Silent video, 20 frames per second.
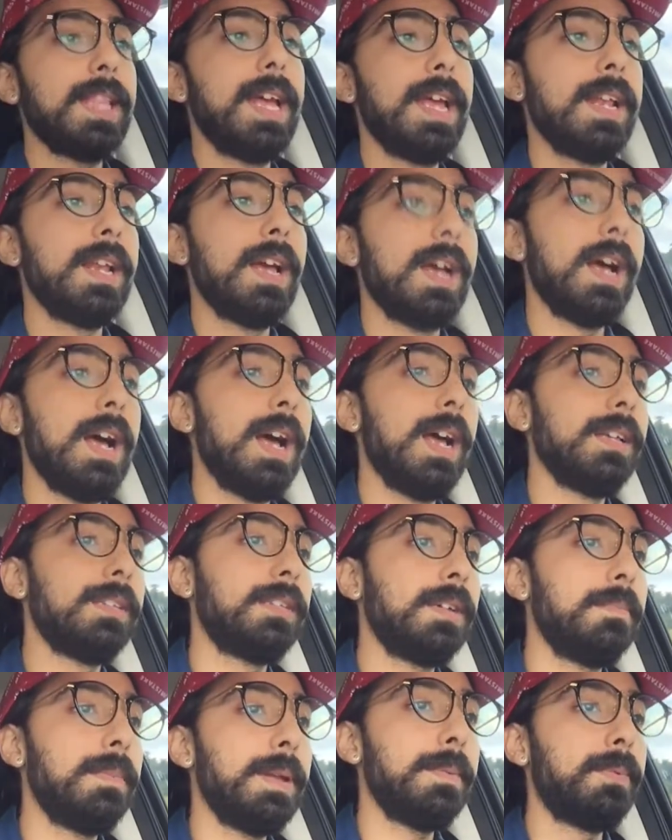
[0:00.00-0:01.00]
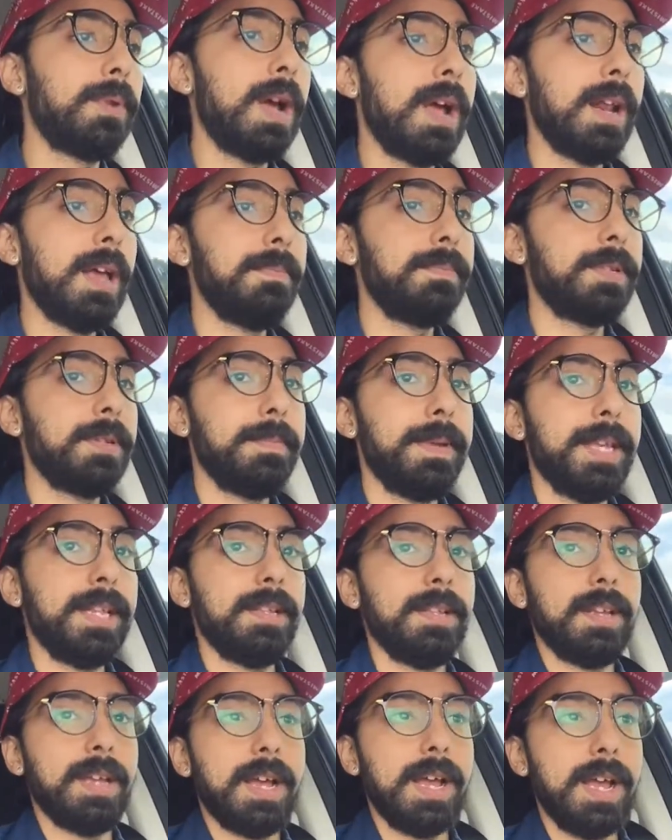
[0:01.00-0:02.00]
that uh, somebody brought up to me
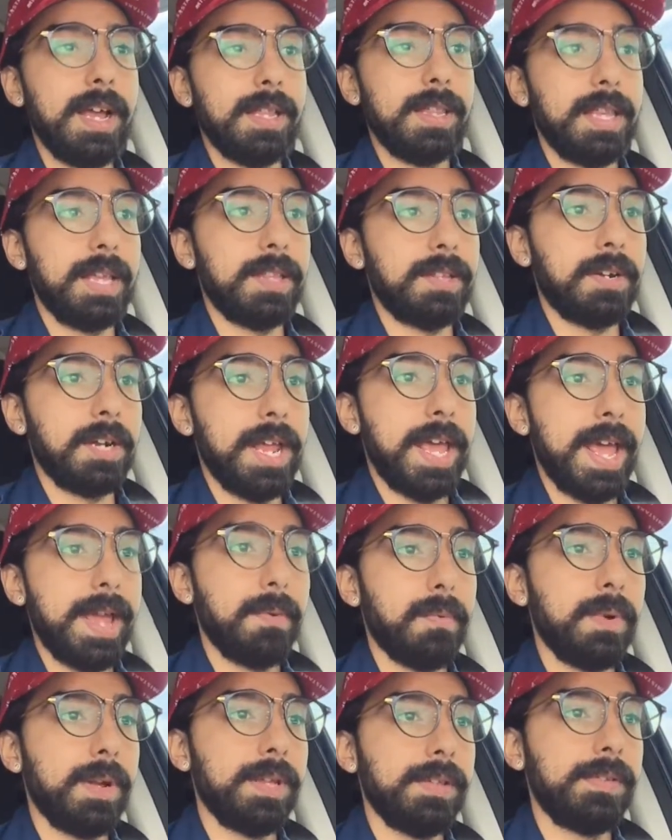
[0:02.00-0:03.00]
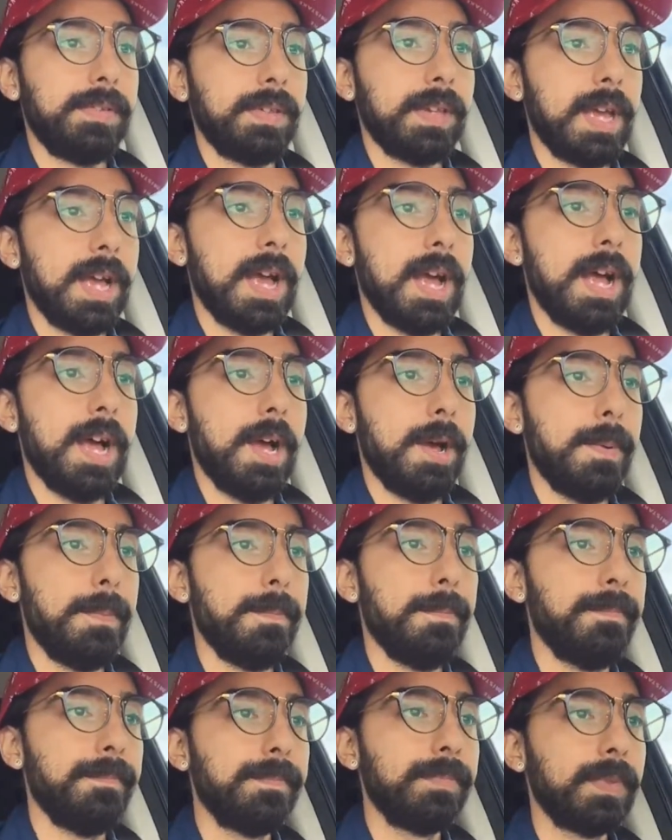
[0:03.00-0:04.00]
uh, the other day was
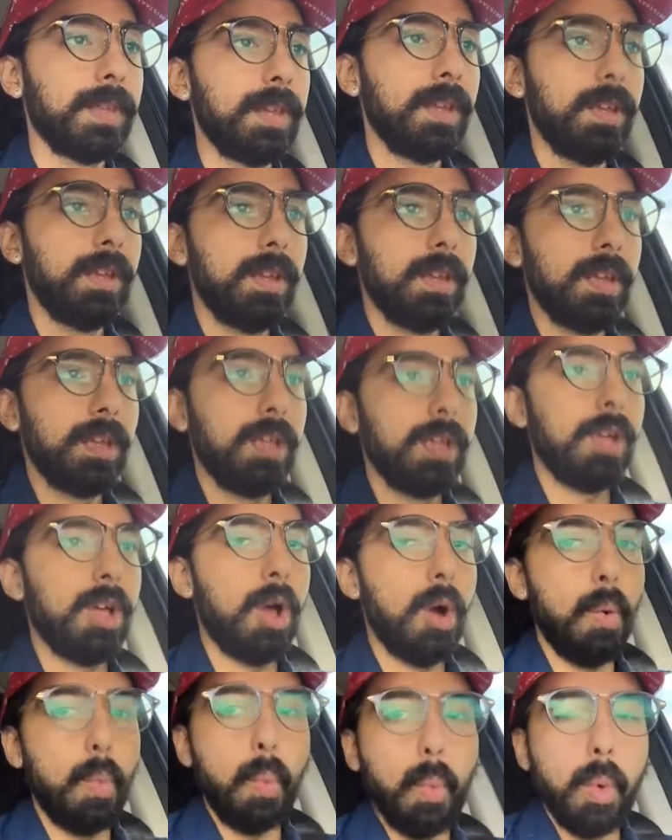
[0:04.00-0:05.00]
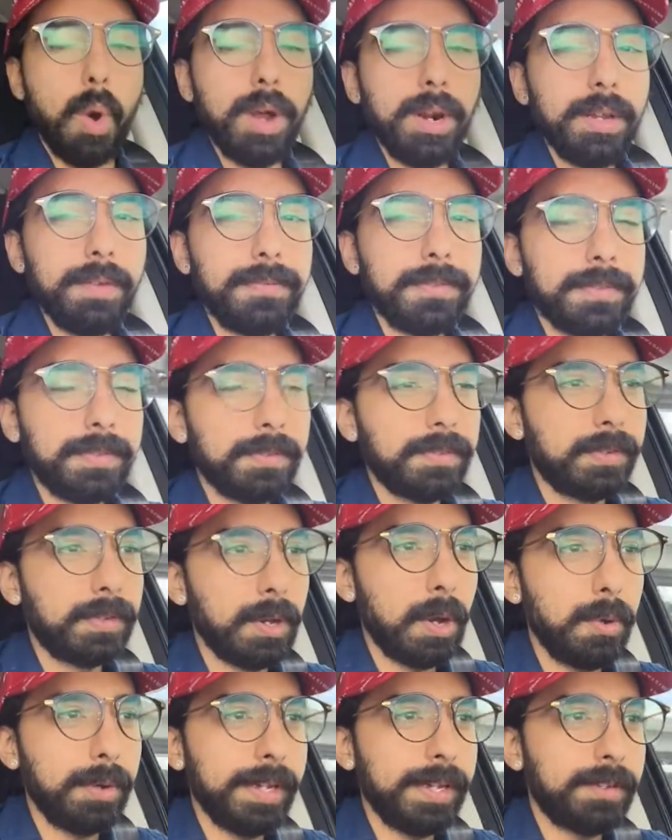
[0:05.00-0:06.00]
um, what if
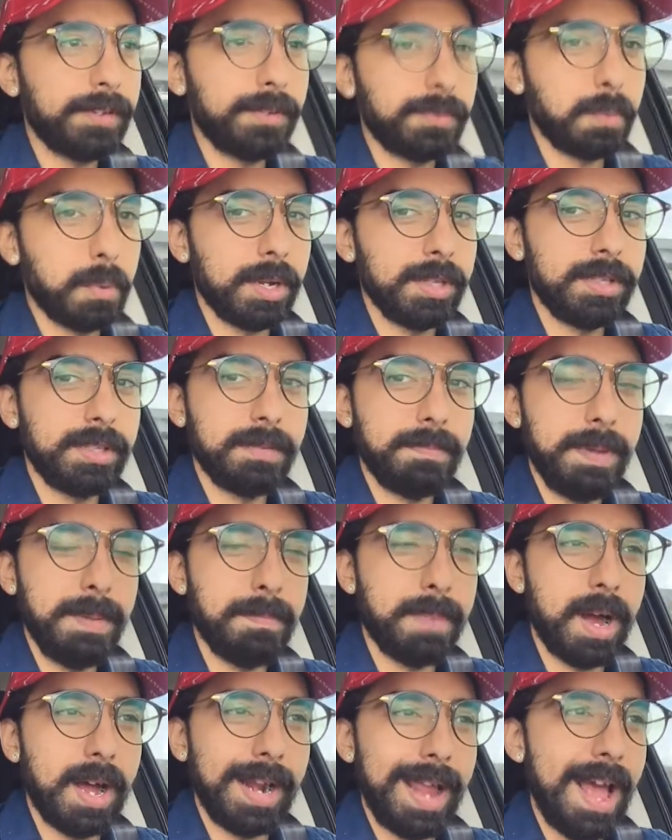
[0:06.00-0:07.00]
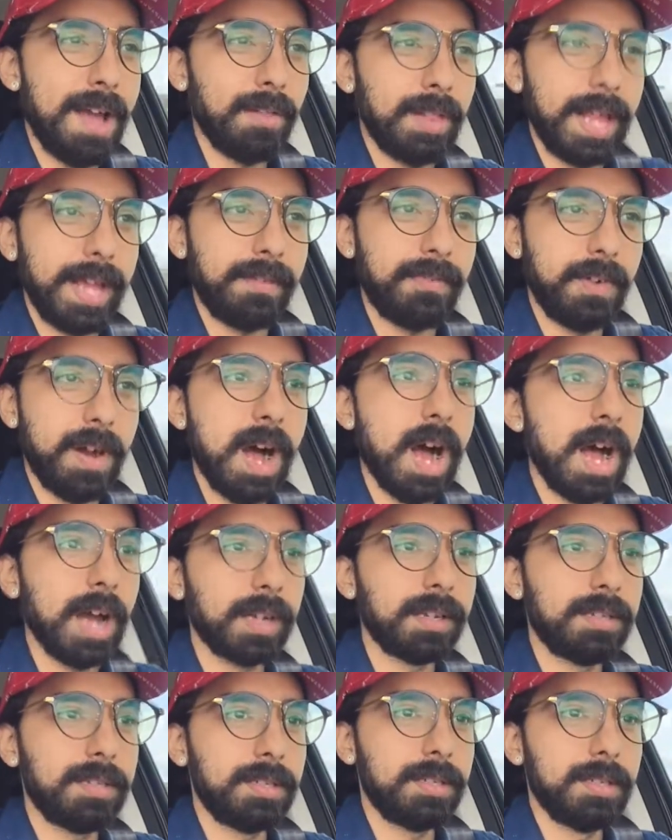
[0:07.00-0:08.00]
Sony just wants to be bought out like
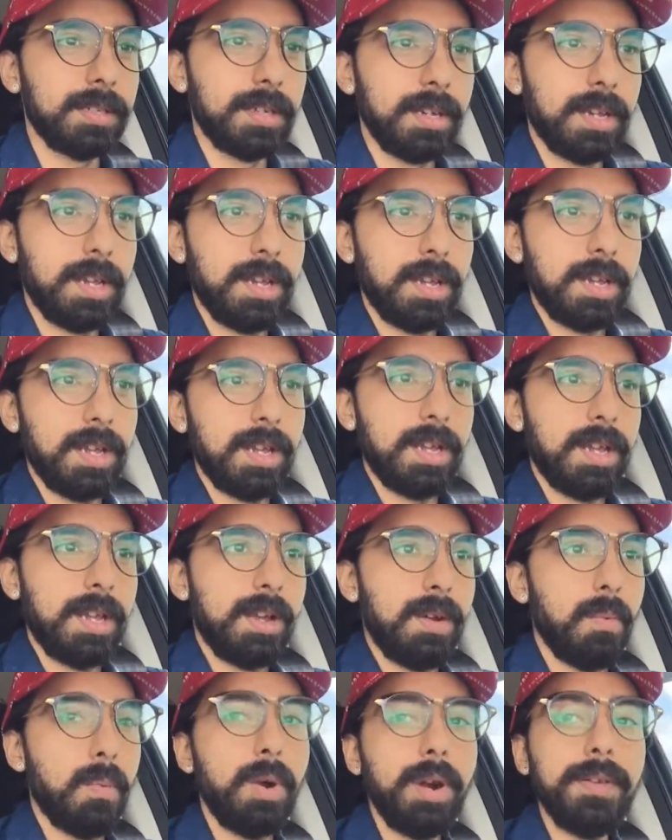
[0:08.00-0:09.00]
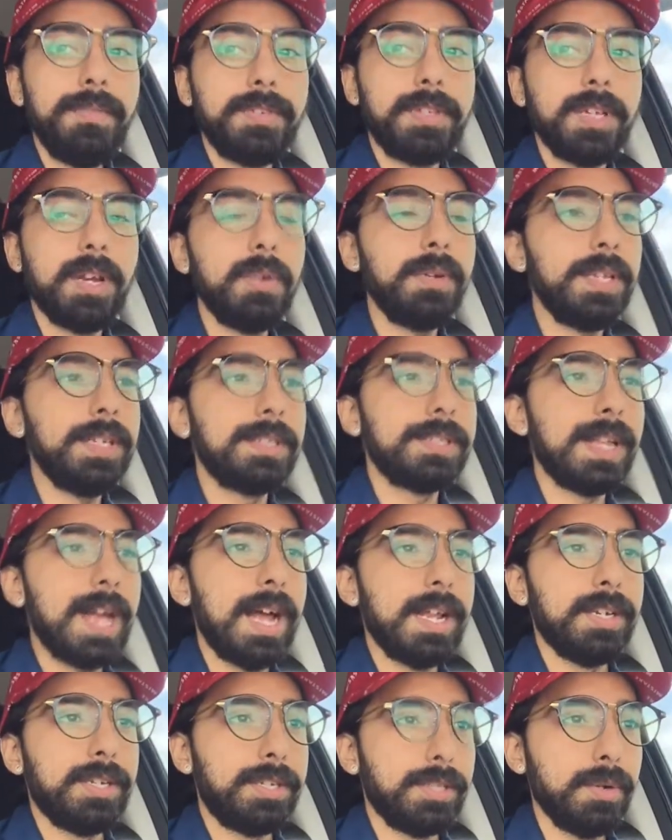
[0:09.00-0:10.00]
Fox? What if Sony's
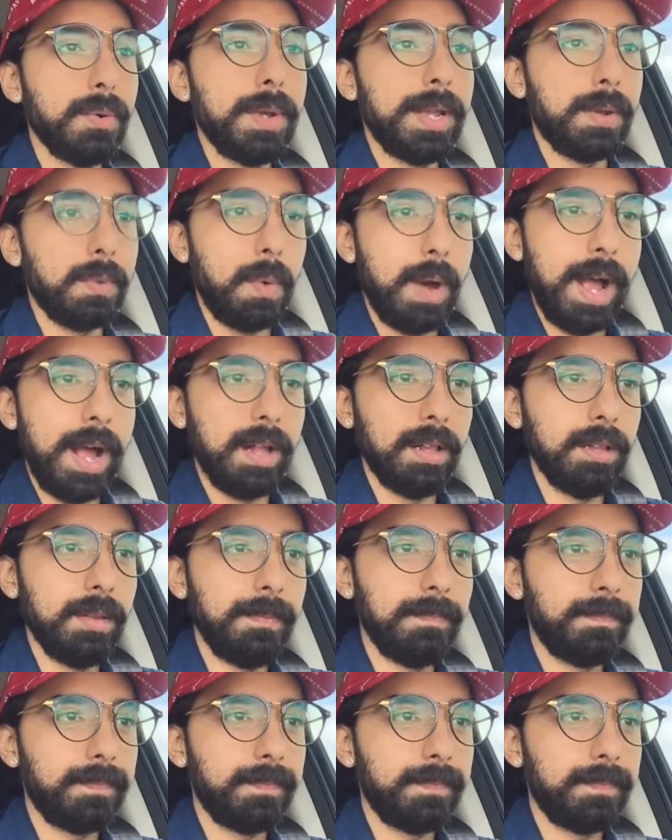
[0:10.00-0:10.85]
not doing well